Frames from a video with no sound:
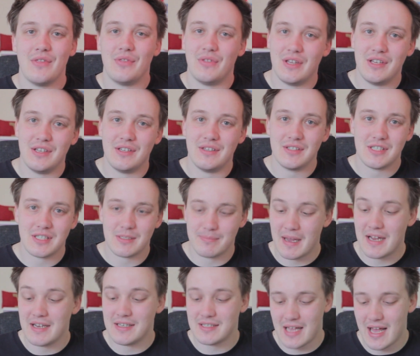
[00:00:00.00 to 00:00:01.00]
the
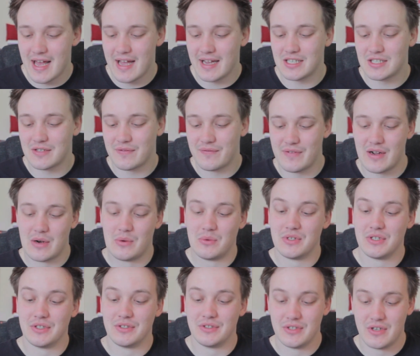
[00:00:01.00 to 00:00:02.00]
SpaceX
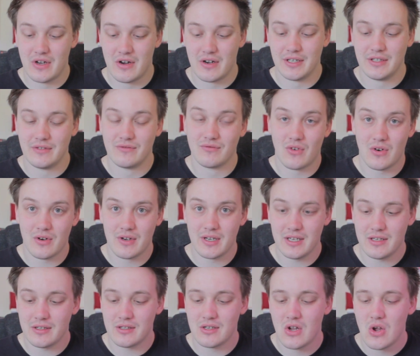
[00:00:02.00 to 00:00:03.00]
Falcon 9
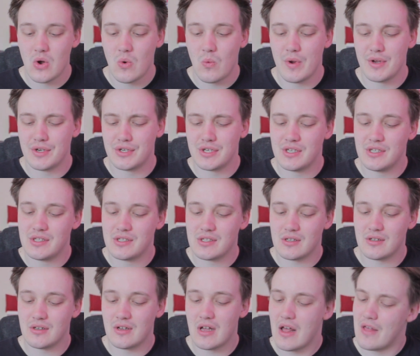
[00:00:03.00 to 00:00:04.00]
rocket, which is,
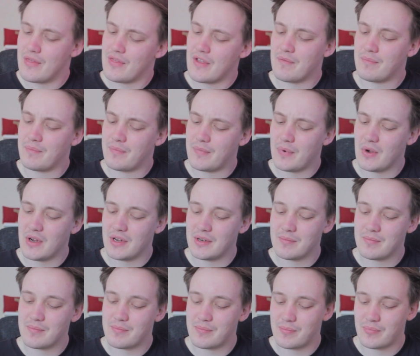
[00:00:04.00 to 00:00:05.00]
they've put
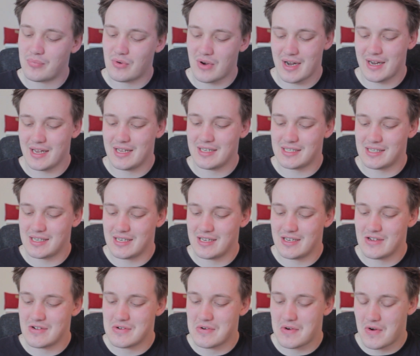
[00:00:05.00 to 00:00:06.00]
in brackets
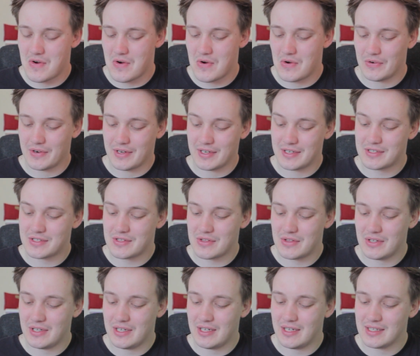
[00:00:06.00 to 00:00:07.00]
here on it,
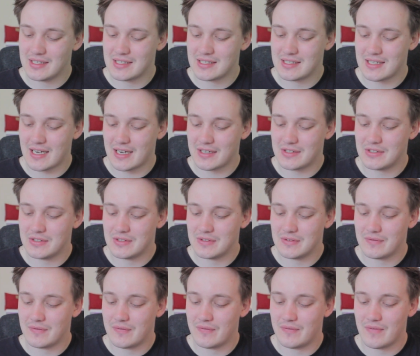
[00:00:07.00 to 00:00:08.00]
the Saturn
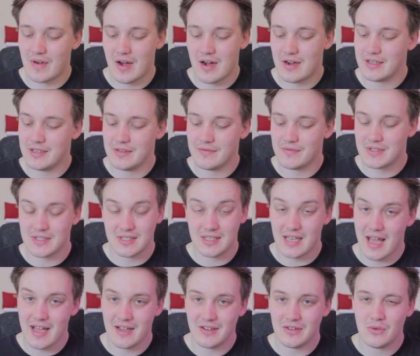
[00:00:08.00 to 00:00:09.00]
V
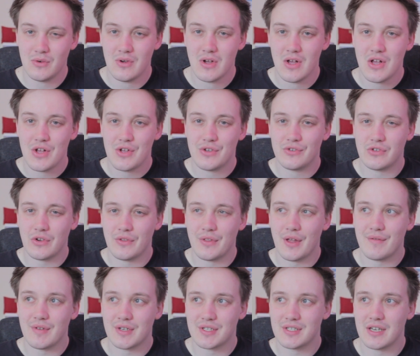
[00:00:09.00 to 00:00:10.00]
scale. So
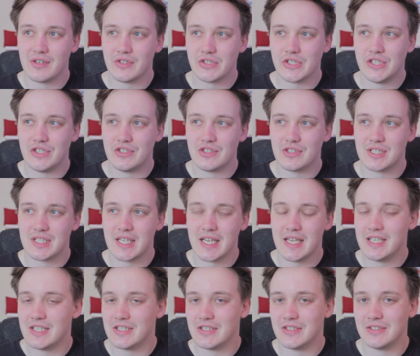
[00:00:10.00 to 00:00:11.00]
they've essentially just
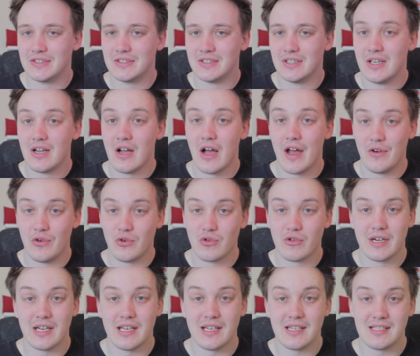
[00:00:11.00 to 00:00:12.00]
taken an
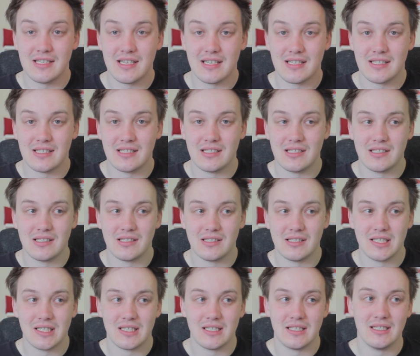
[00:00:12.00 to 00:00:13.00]
already
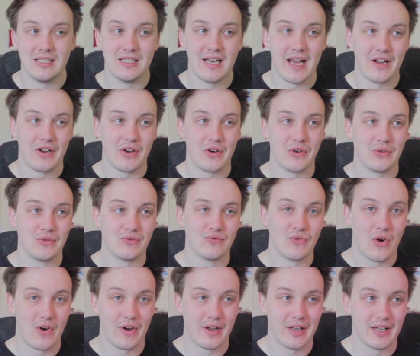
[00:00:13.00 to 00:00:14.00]
existing Lego
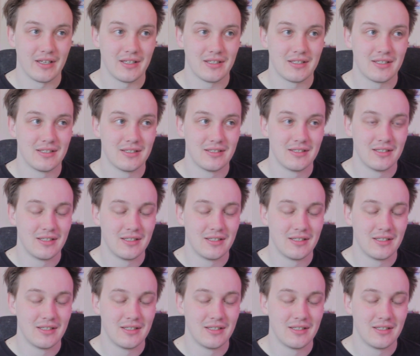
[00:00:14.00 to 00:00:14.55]
rocket